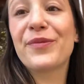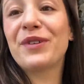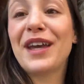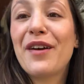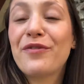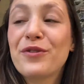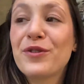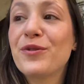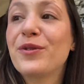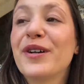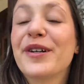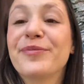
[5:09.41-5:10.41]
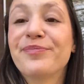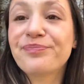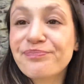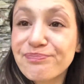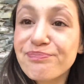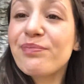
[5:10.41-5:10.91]
we have to
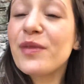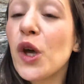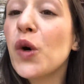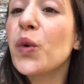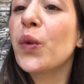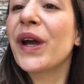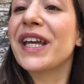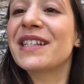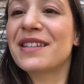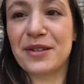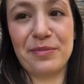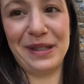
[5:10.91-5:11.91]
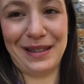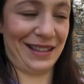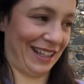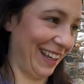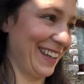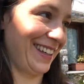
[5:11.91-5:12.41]
wait a
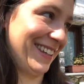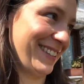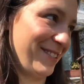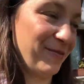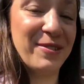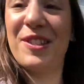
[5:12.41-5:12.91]
bit to